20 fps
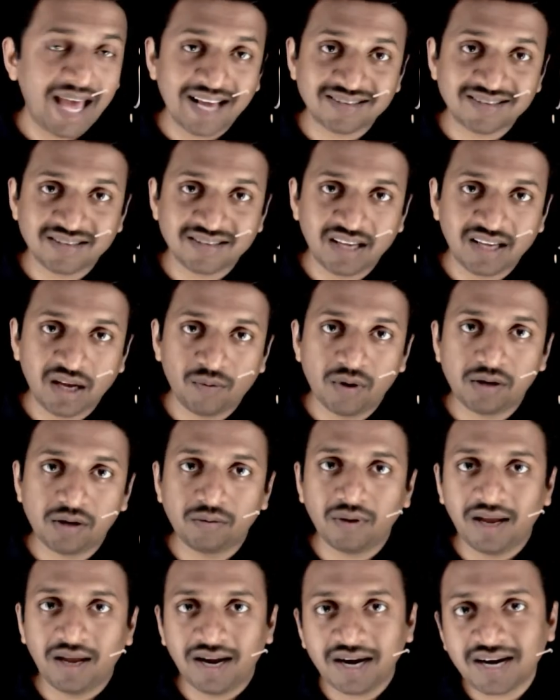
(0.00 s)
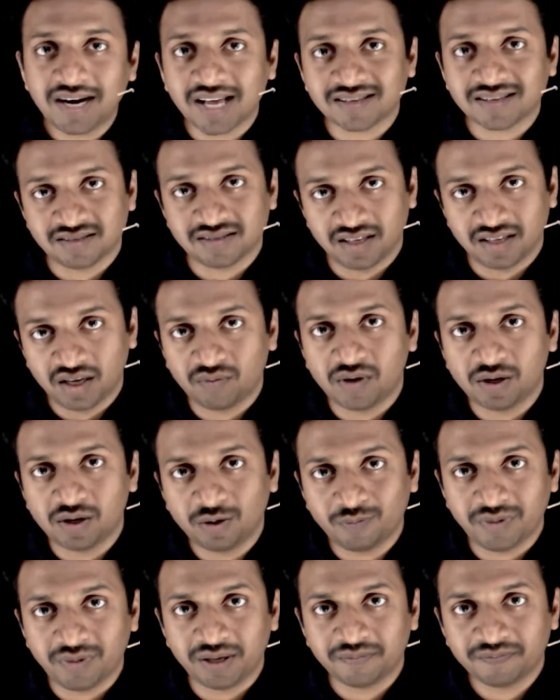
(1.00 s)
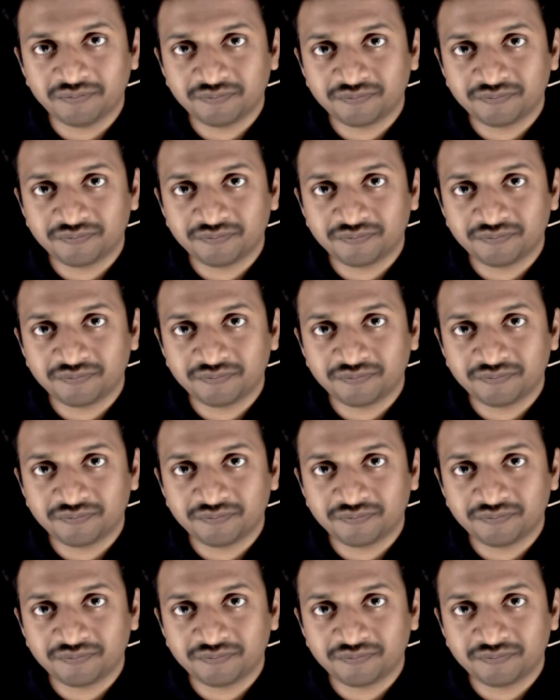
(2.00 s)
x is equal to a and x is equal to b.